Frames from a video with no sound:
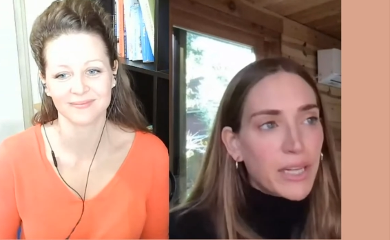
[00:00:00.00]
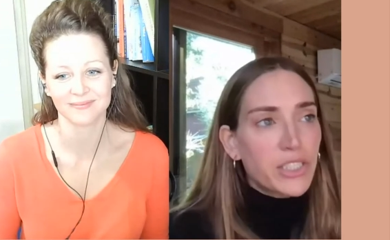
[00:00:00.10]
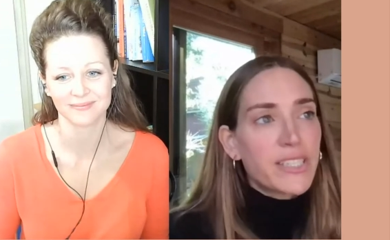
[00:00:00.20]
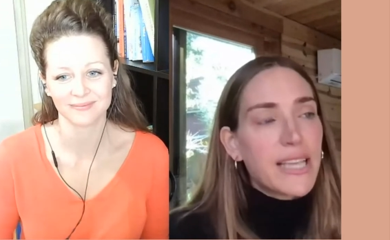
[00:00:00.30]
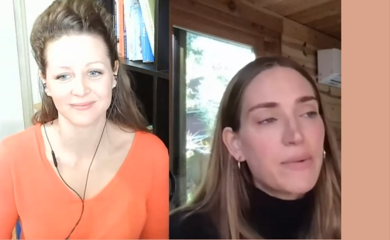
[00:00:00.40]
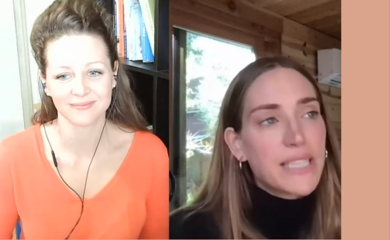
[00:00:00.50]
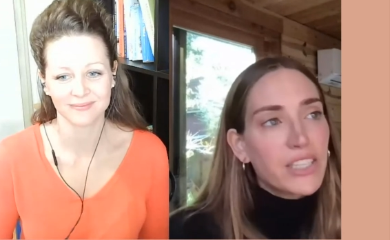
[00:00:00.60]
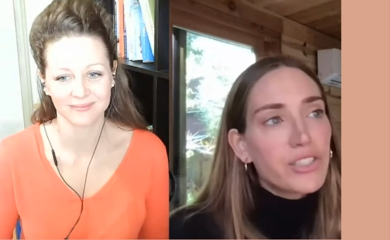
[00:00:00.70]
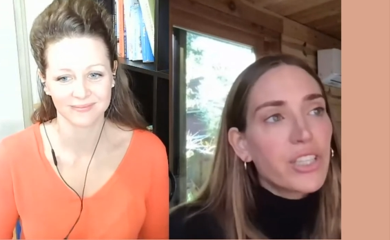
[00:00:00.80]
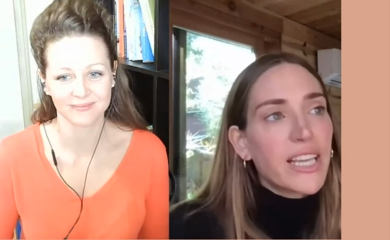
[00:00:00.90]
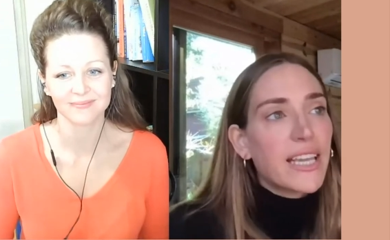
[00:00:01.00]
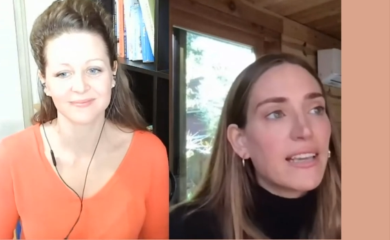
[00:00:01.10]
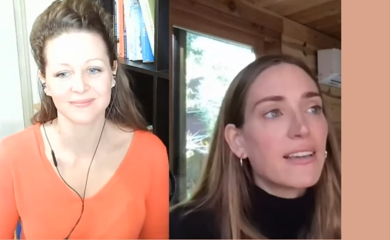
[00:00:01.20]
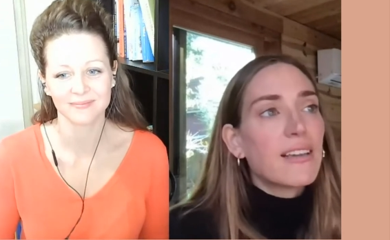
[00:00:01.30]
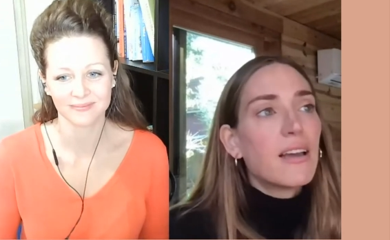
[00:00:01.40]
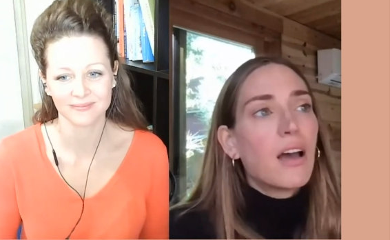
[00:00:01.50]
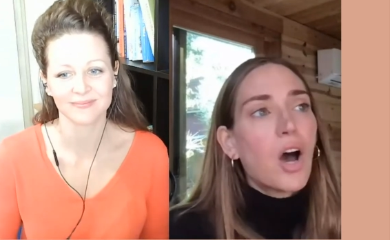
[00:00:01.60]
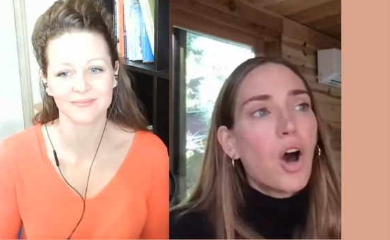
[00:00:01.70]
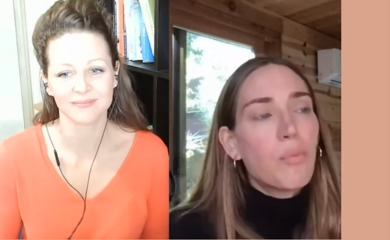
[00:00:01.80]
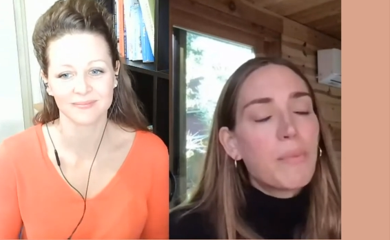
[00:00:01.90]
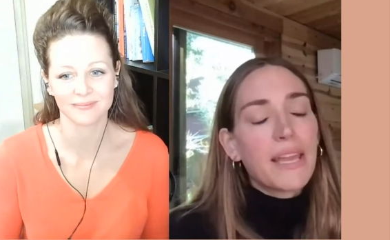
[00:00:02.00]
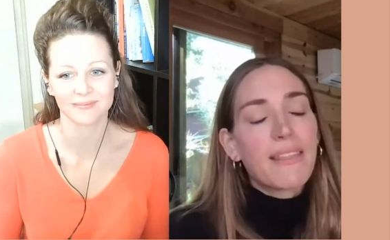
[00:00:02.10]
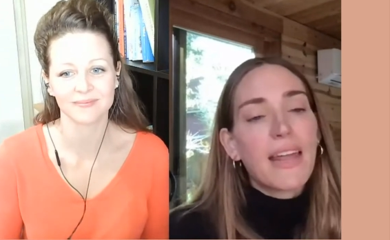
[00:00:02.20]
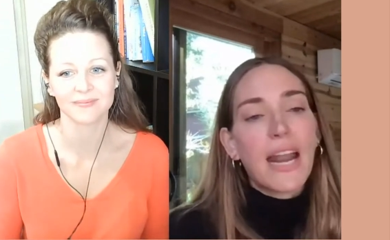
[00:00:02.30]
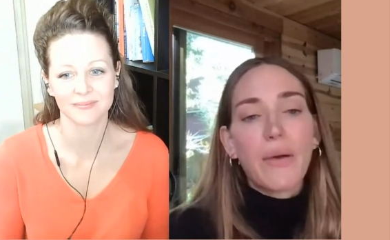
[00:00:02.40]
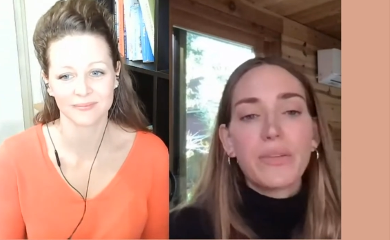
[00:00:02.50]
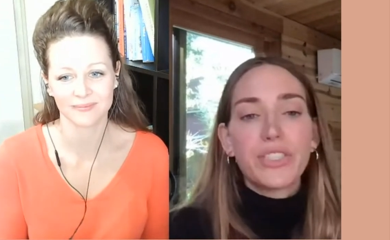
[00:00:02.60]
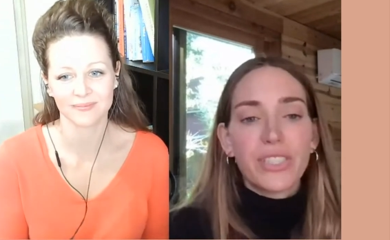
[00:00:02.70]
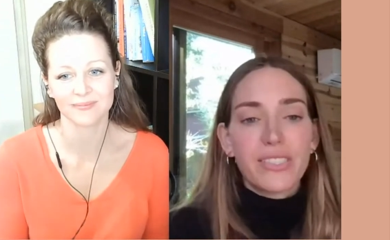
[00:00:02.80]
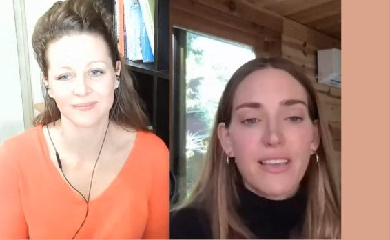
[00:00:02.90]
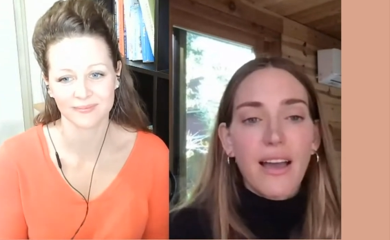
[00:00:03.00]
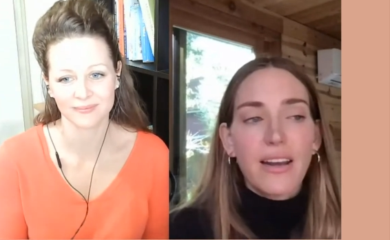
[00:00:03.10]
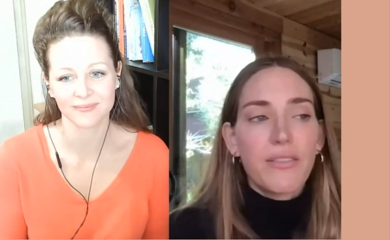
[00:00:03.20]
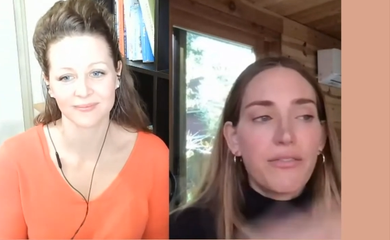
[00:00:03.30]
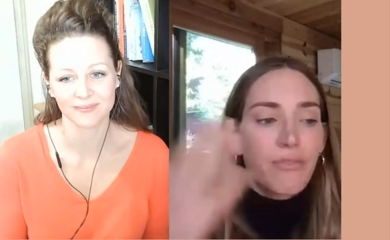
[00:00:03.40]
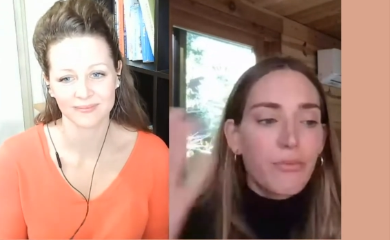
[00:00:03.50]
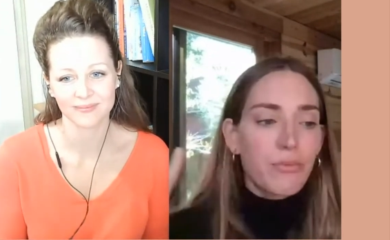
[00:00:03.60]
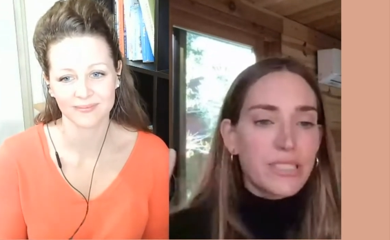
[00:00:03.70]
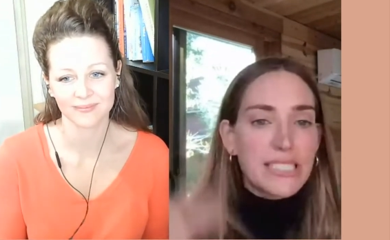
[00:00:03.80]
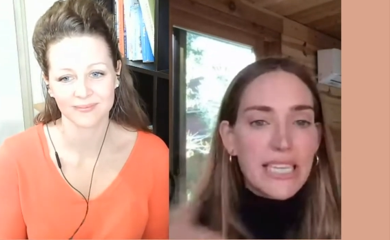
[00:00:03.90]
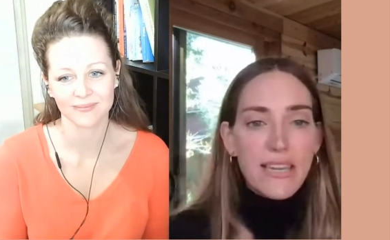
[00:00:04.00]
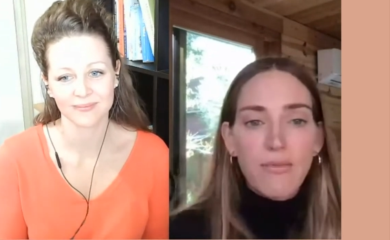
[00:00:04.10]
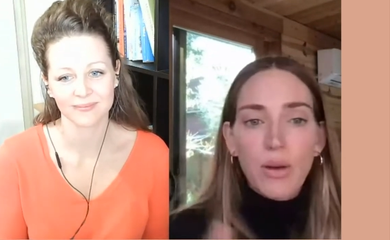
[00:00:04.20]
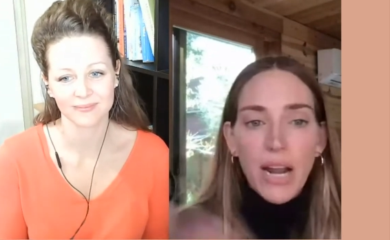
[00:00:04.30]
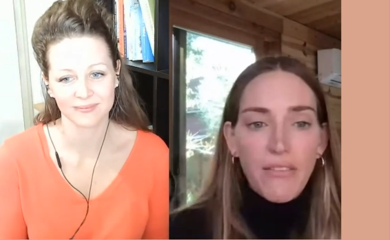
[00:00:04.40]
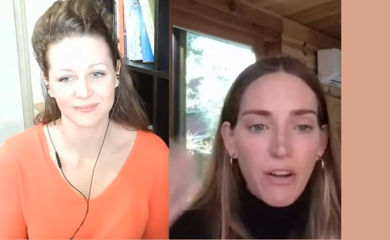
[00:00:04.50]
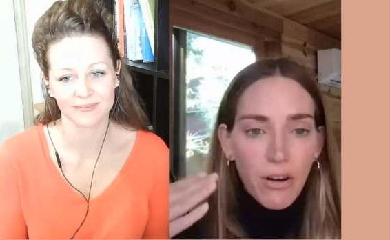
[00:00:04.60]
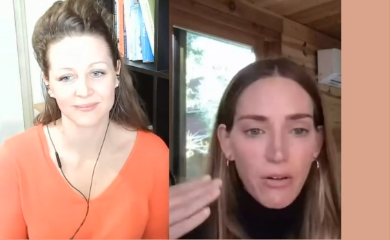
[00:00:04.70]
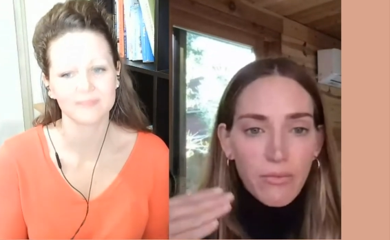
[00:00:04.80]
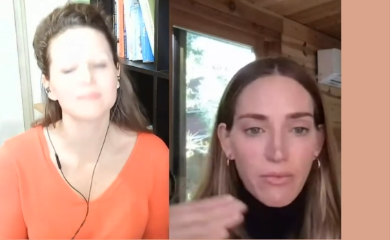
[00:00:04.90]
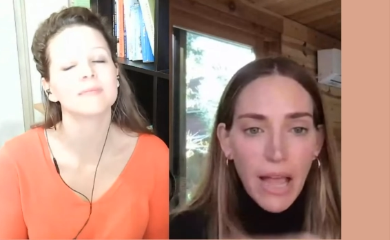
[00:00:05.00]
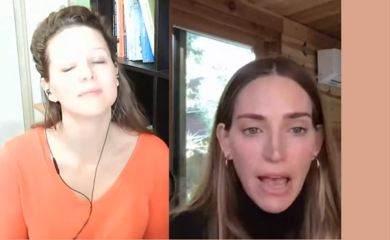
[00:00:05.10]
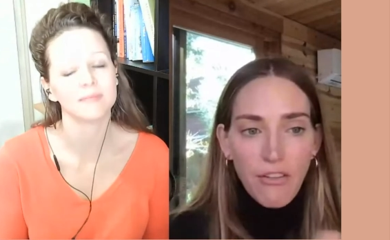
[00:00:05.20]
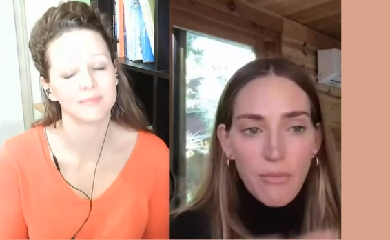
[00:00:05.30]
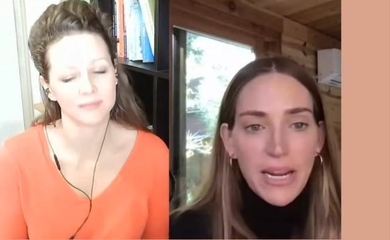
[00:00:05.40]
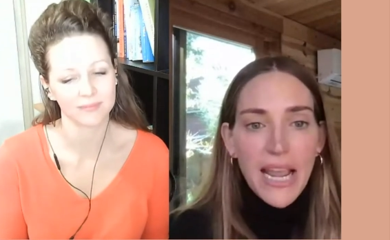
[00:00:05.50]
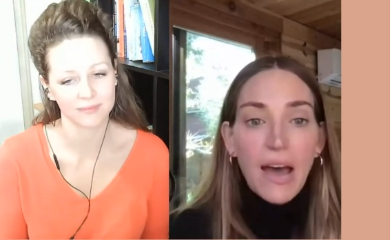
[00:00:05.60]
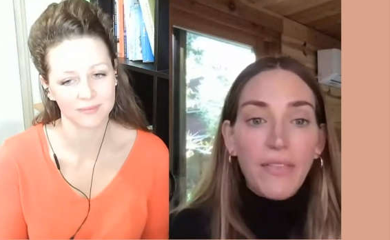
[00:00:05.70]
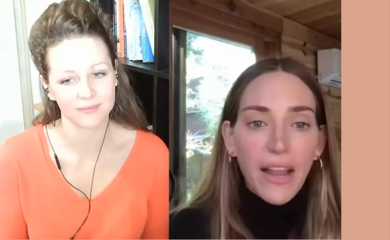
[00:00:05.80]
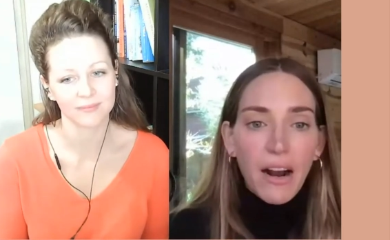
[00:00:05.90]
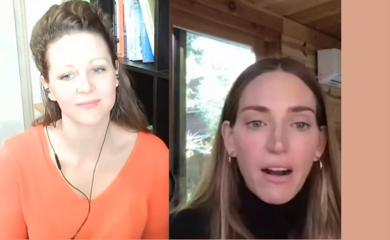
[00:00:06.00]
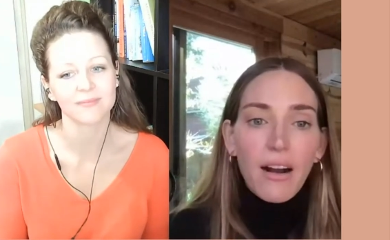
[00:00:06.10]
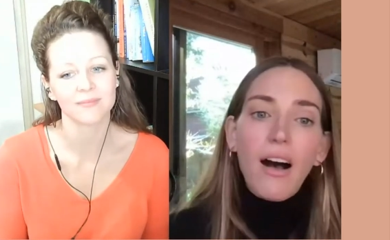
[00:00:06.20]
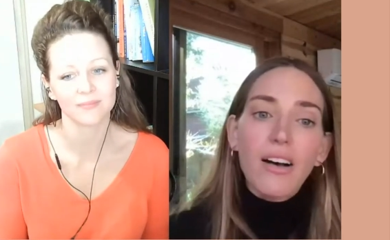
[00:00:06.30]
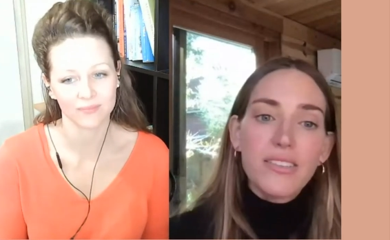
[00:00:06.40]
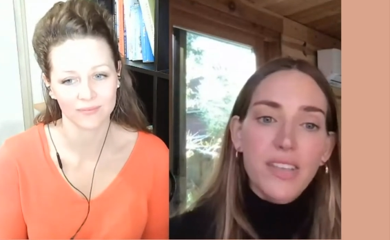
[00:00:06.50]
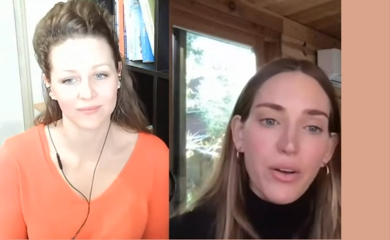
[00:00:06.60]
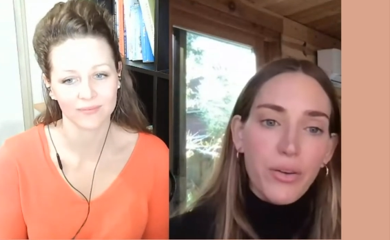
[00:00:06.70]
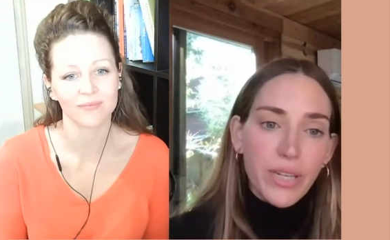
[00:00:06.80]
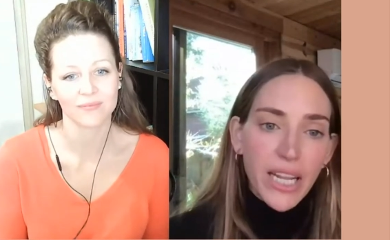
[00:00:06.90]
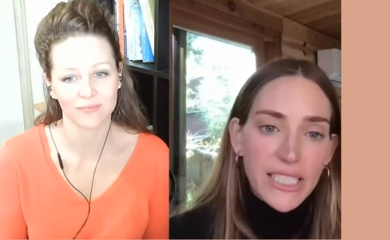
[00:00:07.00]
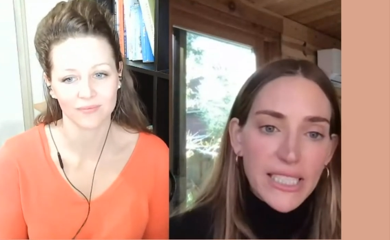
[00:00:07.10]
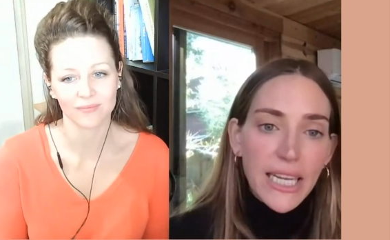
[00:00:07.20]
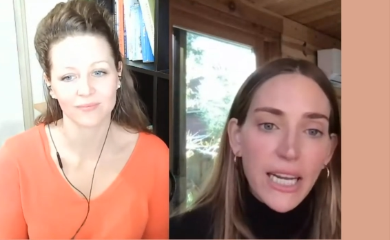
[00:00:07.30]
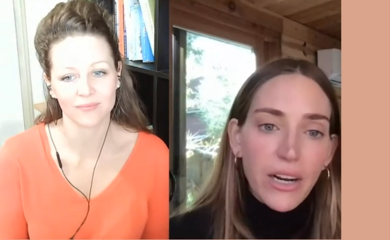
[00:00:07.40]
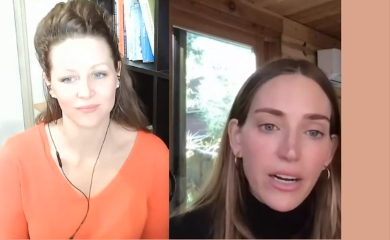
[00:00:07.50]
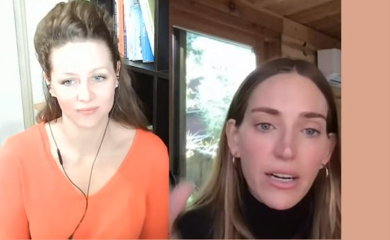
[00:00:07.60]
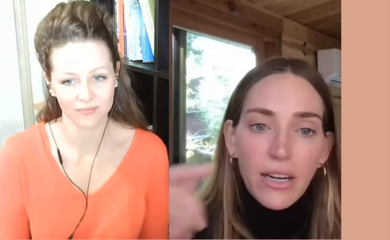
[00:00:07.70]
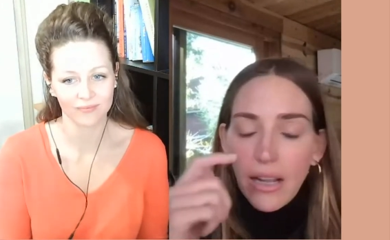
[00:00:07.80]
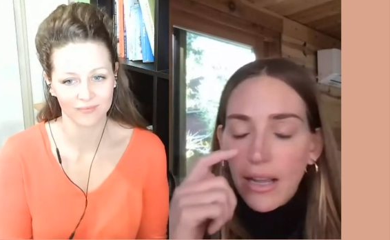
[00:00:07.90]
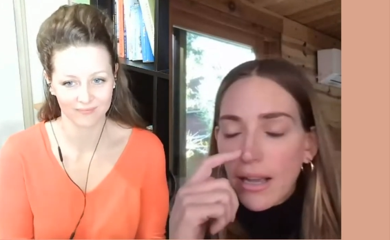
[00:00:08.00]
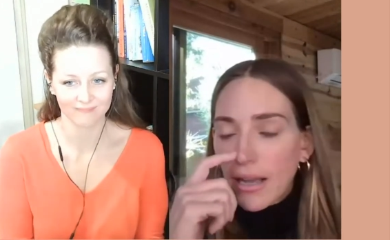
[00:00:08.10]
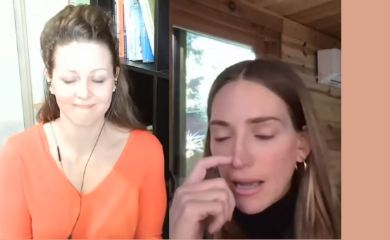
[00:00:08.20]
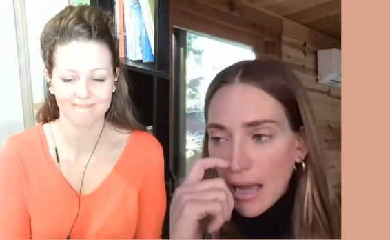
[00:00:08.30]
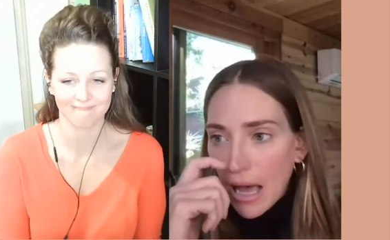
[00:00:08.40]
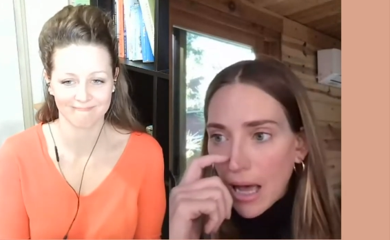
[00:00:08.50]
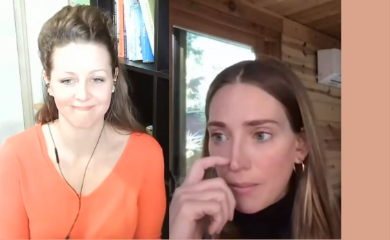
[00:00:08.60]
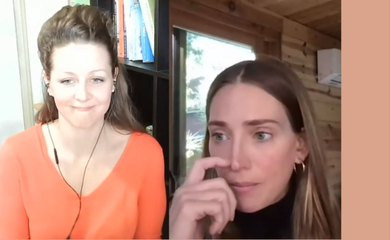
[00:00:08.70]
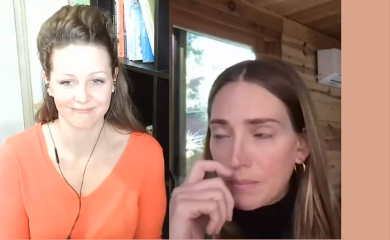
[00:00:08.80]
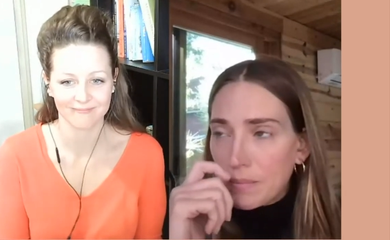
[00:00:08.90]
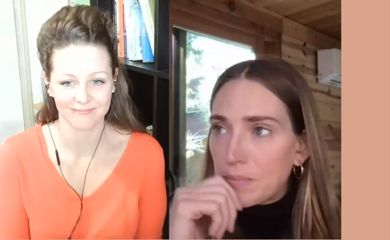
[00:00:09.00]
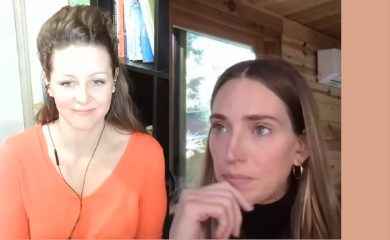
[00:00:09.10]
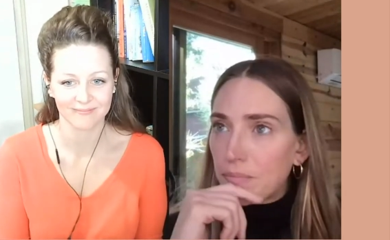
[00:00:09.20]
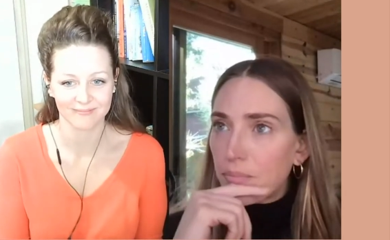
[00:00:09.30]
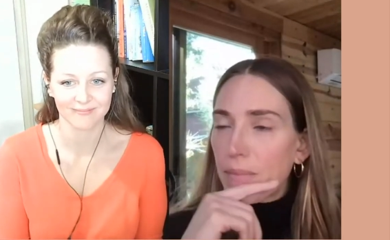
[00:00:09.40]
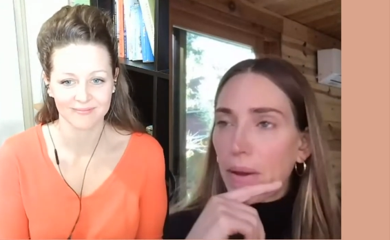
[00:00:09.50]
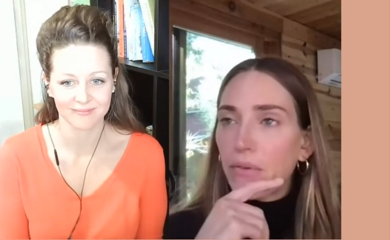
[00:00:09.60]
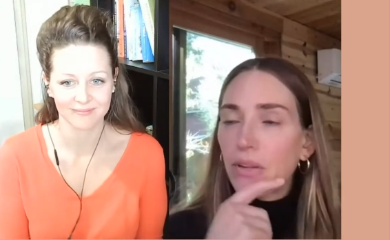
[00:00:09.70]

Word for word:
Speaker 1: much because I was actually hoping that I would just kind of receive whatever everybody out there also needed to hear. Um, but my